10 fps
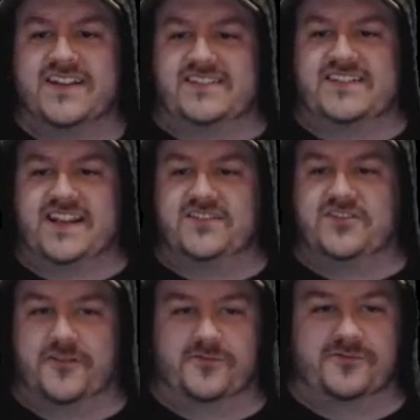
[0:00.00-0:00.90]
Get in,
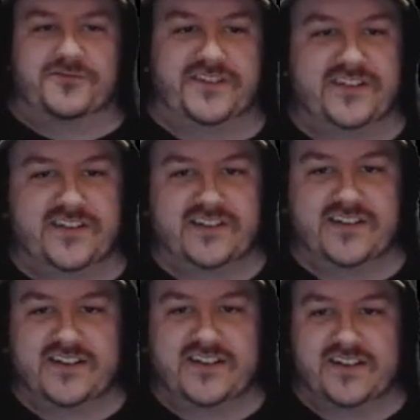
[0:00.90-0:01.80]
Donald.
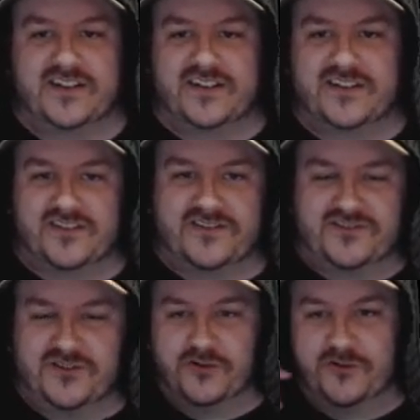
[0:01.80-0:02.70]

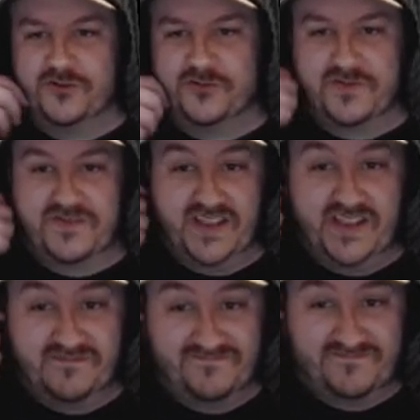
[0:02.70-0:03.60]
Donald with
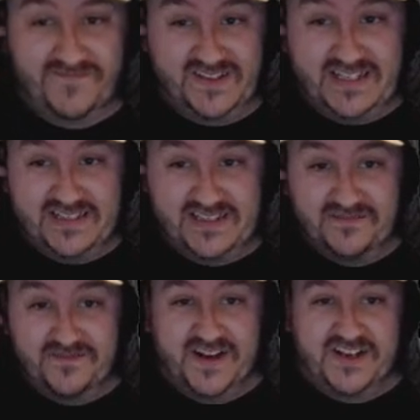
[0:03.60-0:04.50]
the
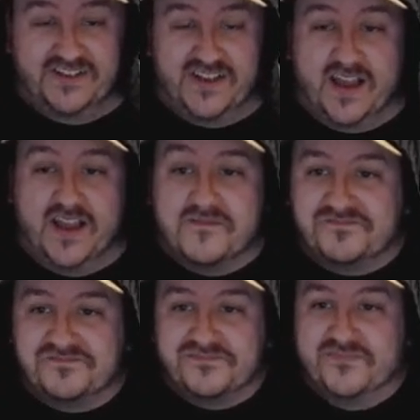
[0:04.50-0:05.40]
fantastic finish there.
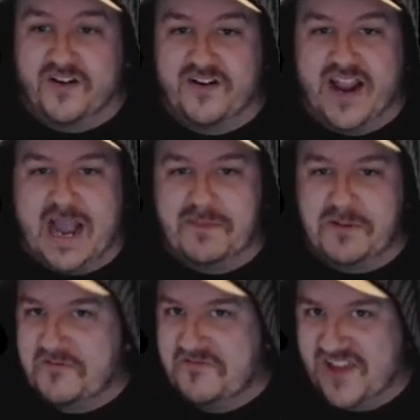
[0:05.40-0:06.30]
Very
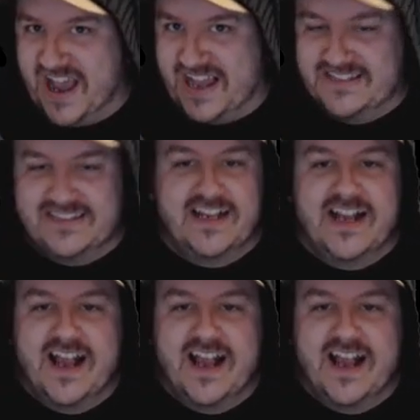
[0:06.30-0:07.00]
happy with that.